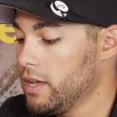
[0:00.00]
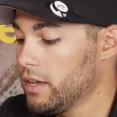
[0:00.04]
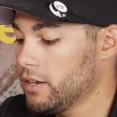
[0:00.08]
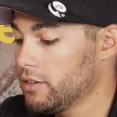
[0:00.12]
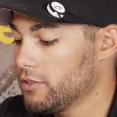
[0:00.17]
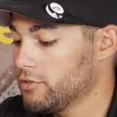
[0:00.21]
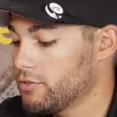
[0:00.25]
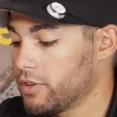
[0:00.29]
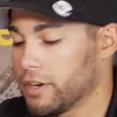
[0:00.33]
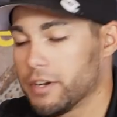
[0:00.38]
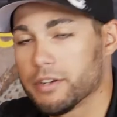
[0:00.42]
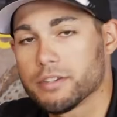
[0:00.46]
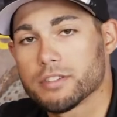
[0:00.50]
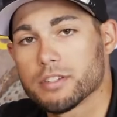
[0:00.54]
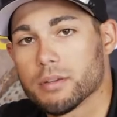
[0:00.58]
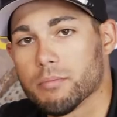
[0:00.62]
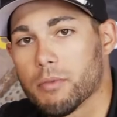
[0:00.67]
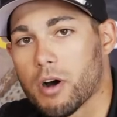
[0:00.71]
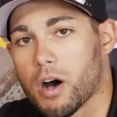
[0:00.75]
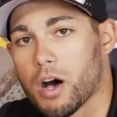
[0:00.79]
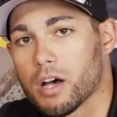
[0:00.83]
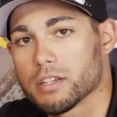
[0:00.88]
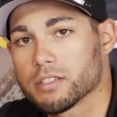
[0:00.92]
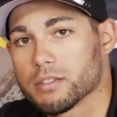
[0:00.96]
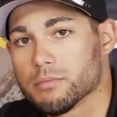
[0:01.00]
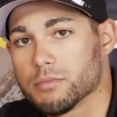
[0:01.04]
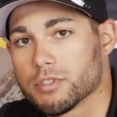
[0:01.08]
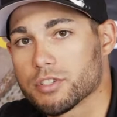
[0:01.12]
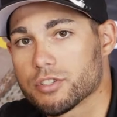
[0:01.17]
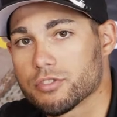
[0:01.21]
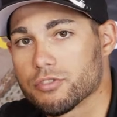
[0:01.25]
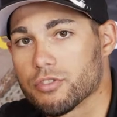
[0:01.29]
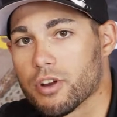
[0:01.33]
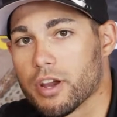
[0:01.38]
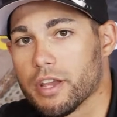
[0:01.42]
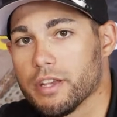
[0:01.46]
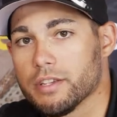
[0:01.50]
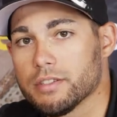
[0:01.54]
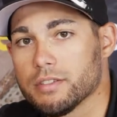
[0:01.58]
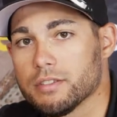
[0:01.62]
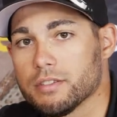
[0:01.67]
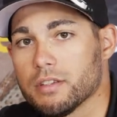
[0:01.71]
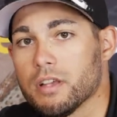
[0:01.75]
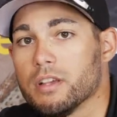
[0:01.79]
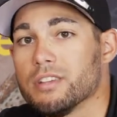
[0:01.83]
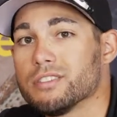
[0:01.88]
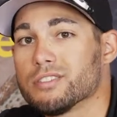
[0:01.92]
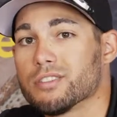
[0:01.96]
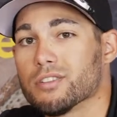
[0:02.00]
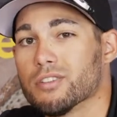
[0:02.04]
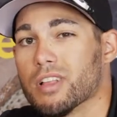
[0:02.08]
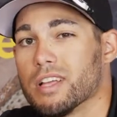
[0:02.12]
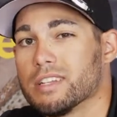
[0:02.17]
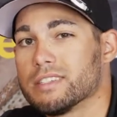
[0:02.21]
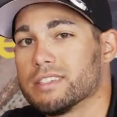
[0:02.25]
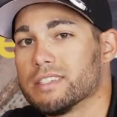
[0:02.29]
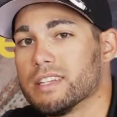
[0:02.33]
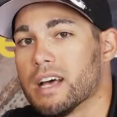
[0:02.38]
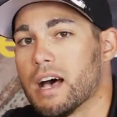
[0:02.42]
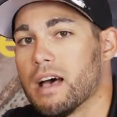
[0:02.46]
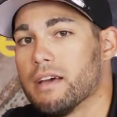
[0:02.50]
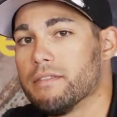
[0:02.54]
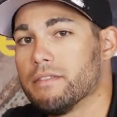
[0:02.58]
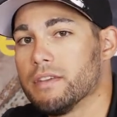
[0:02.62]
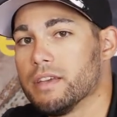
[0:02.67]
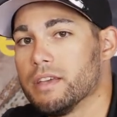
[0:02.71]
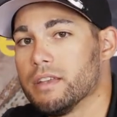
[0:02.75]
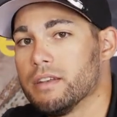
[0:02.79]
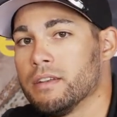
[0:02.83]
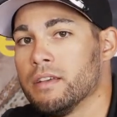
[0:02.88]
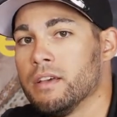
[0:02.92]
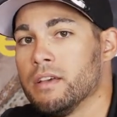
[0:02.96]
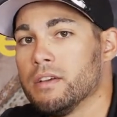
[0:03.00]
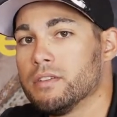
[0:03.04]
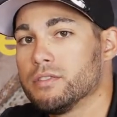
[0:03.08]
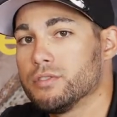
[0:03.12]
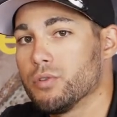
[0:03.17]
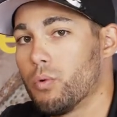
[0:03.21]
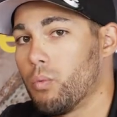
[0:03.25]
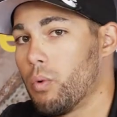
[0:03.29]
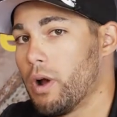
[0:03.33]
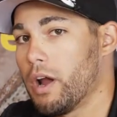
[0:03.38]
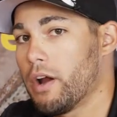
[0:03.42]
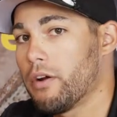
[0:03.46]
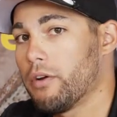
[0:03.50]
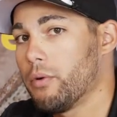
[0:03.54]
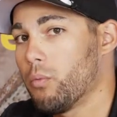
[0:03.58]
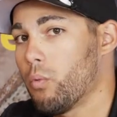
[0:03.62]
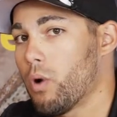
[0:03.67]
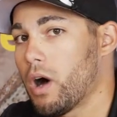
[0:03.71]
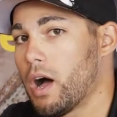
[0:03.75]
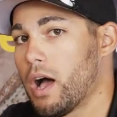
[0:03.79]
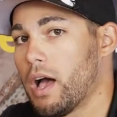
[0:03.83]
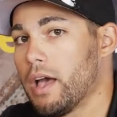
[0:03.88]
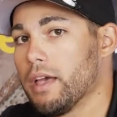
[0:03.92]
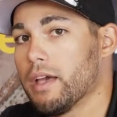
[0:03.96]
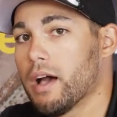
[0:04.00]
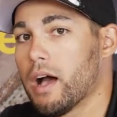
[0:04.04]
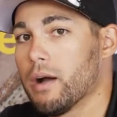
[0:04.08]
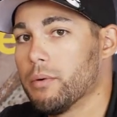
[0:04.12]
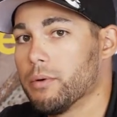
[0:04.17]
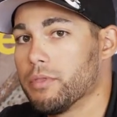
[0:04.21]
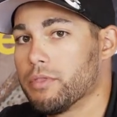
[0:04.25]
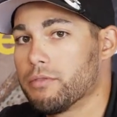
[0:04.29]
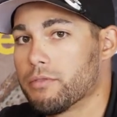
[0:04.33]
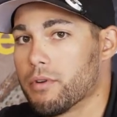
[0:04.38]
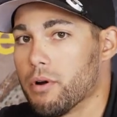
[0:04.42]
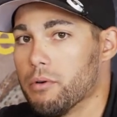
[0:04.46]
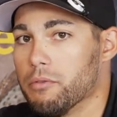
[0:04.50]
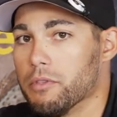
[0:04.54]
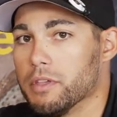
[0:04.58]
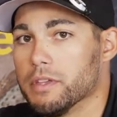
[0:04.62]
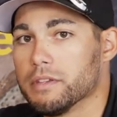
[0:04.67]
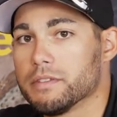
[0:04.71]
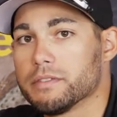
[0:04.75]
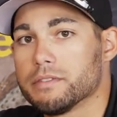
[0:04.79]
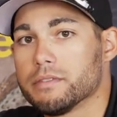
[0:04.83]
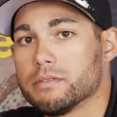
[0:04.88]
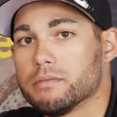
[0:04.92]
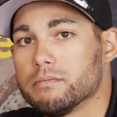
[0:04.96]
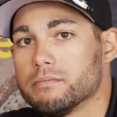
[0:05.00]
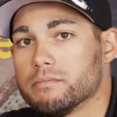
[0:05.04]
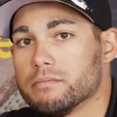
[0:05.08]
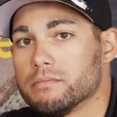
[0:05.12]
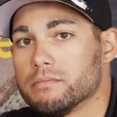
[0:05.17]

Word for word: It triggers some awesome strikes. So let's dive in to where and why I would throw this.